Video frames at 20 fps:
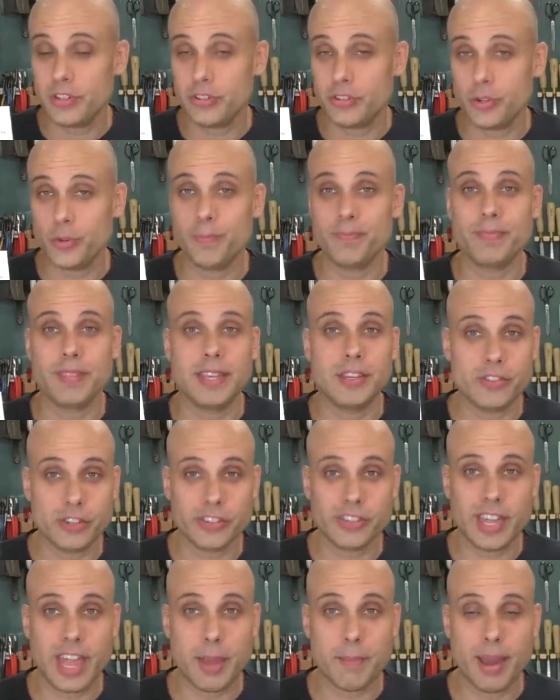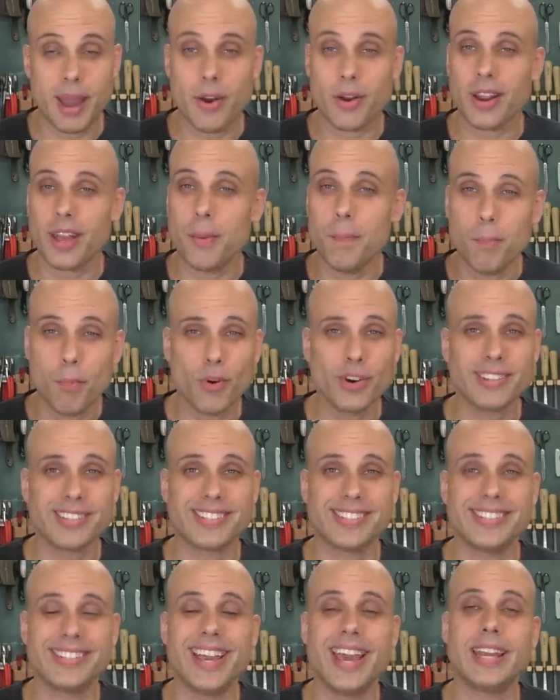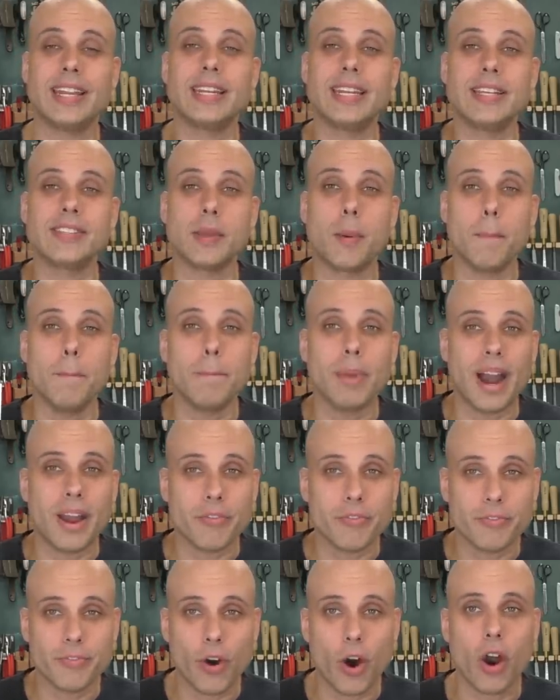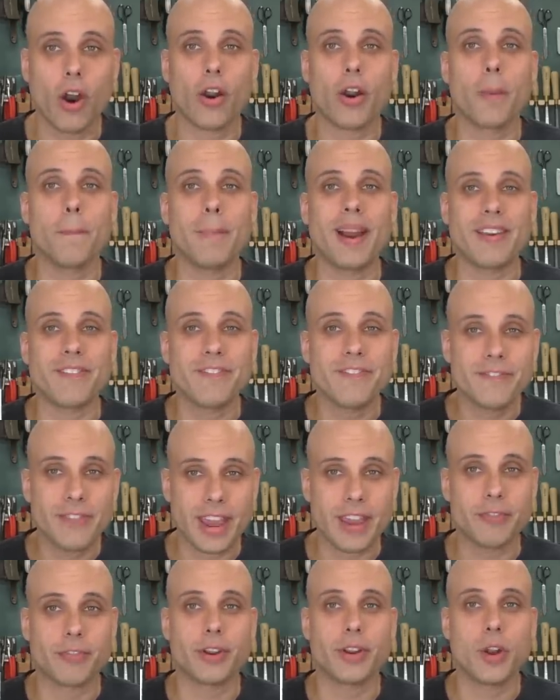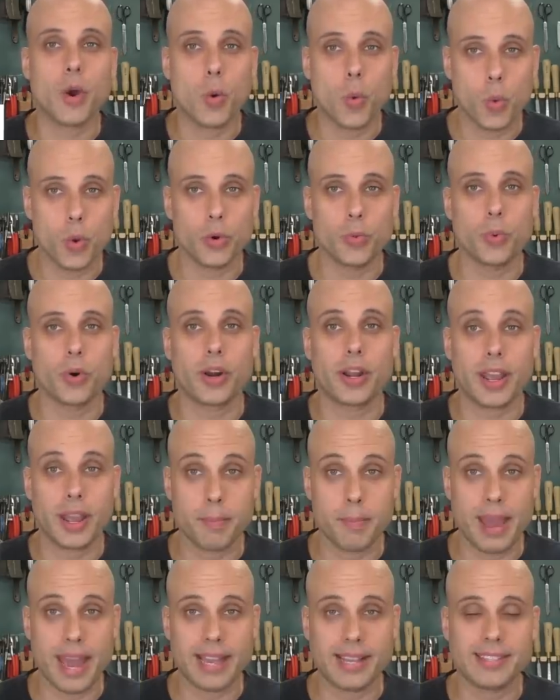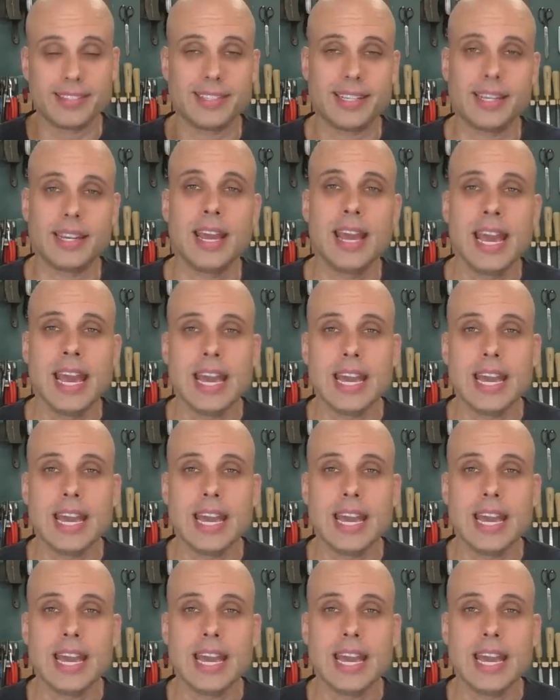issue. It just came out. And Mortise and Tenon is by far my favorite woodworking magazine.